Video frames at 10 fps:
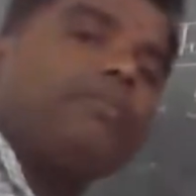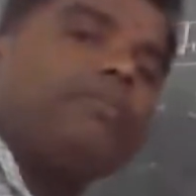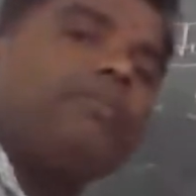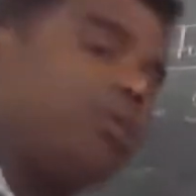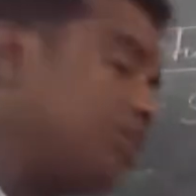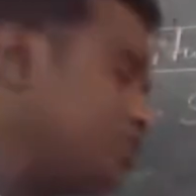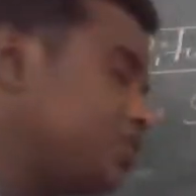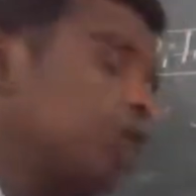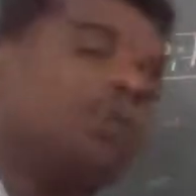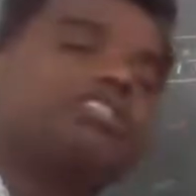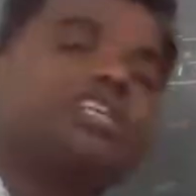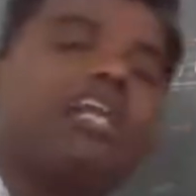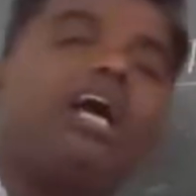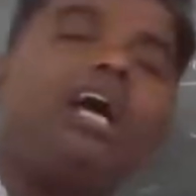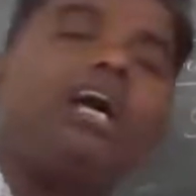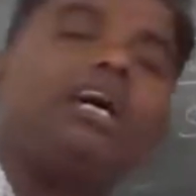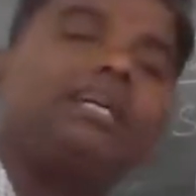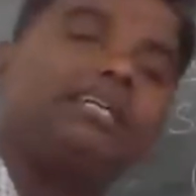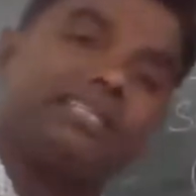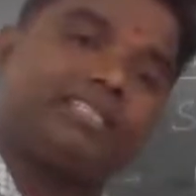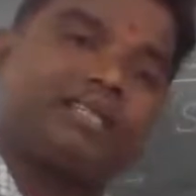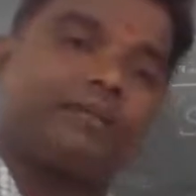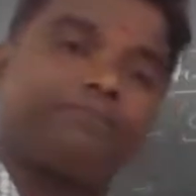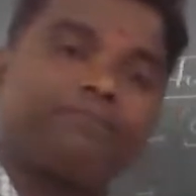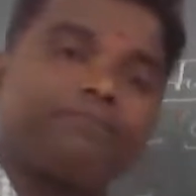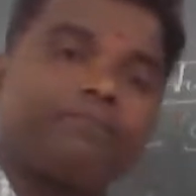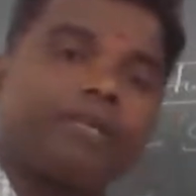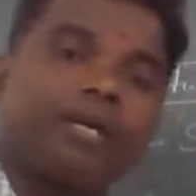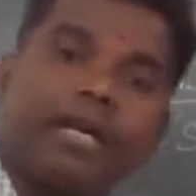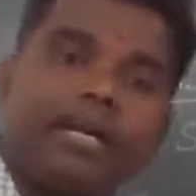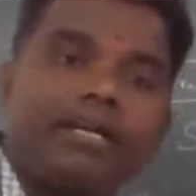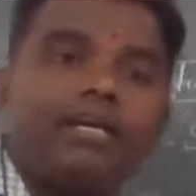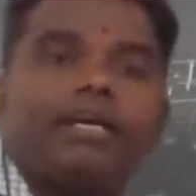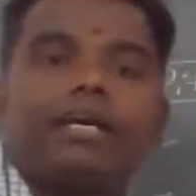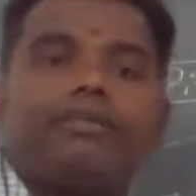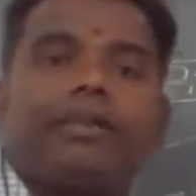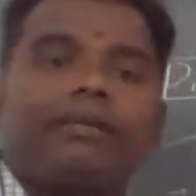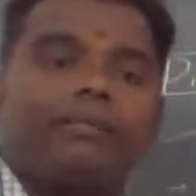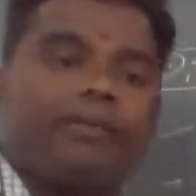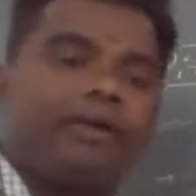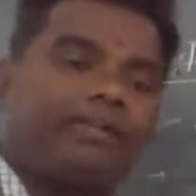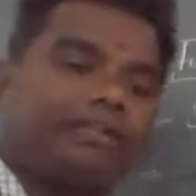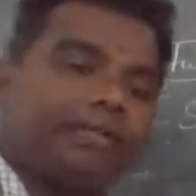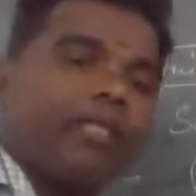bone is called Stella tersica. Right? Very important.